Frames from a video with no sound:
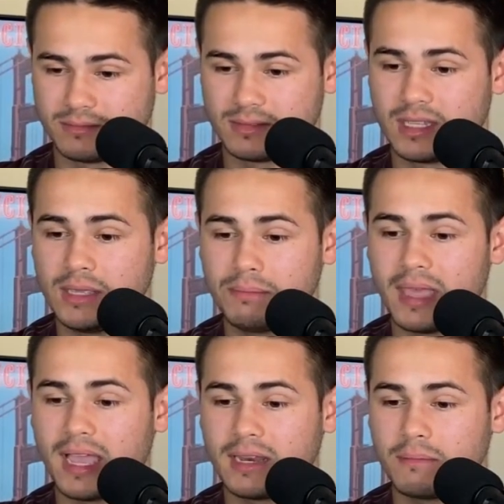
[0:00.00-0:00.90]
Keep
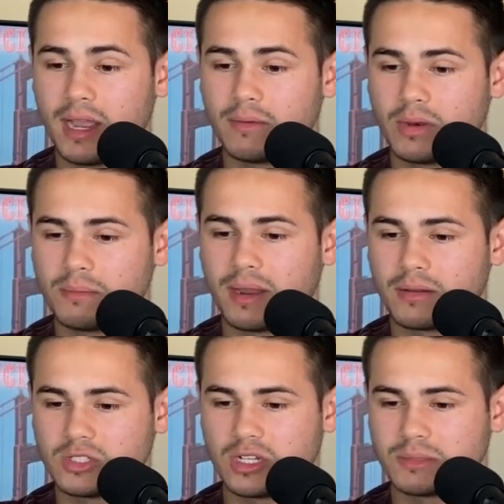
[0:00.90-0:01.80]
that in mind. What did Michael
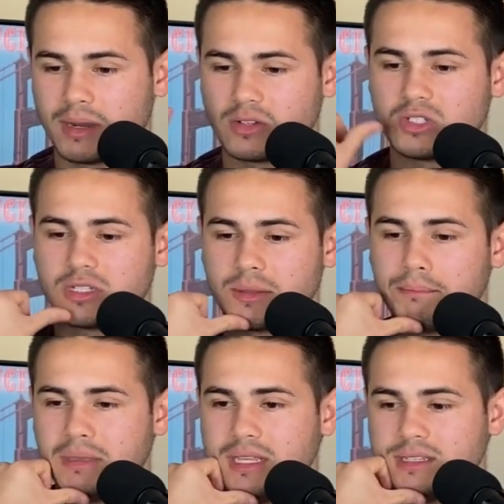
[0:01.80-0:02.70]
Johnson? Michael Johnson
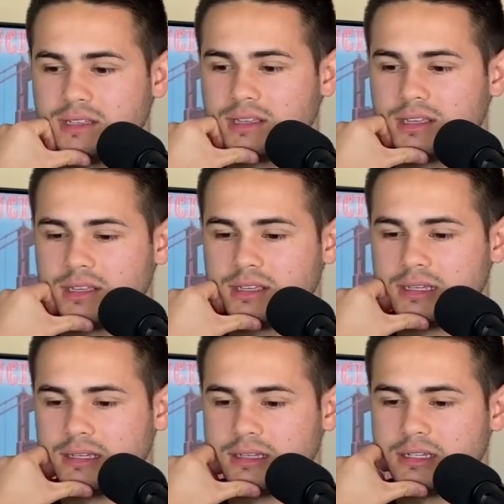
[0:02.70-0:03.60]
beat
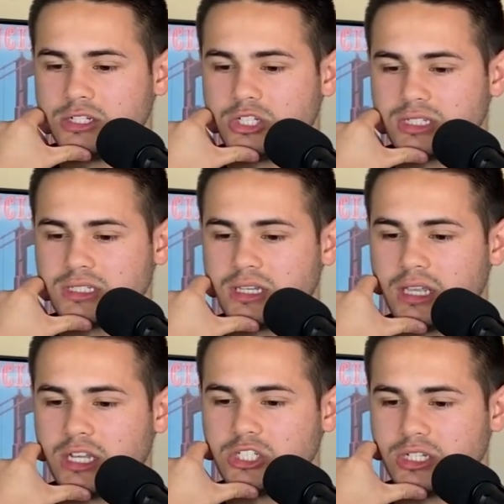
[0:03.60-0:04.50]
Justin
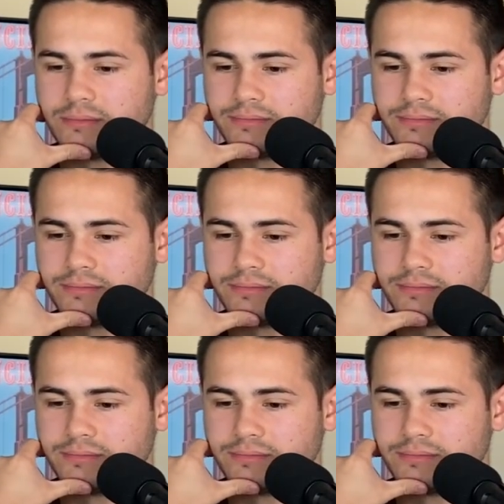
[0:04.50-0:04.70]
Gaethje.